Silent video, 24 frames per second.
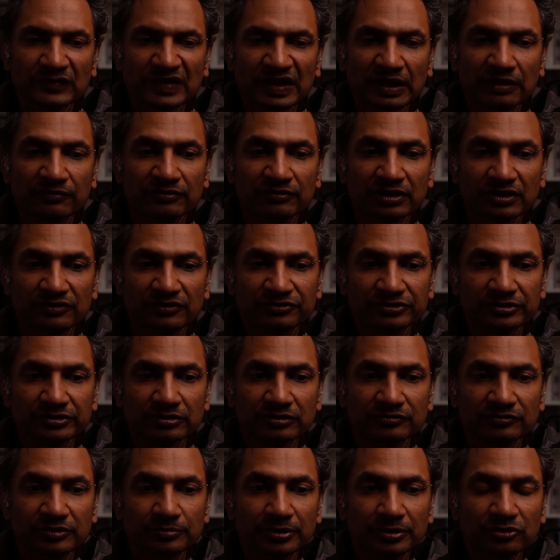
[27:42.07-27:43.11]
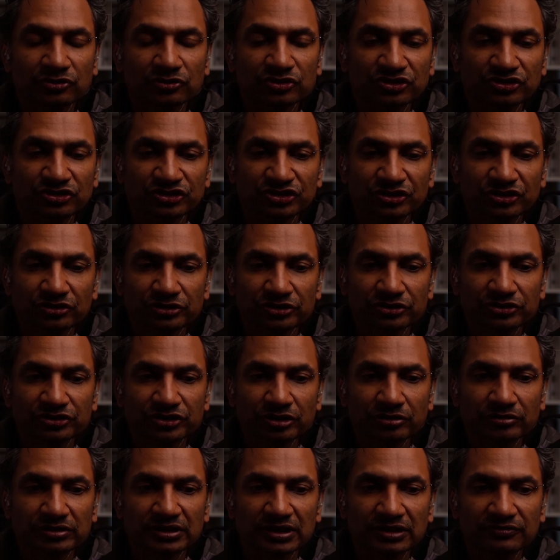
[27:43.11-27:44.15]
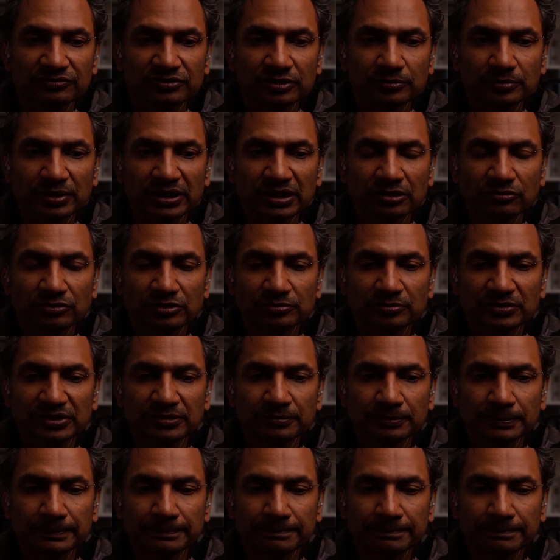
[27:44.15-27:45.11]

I've got a few other posts to show you. Sorry, you'll have to bear with me.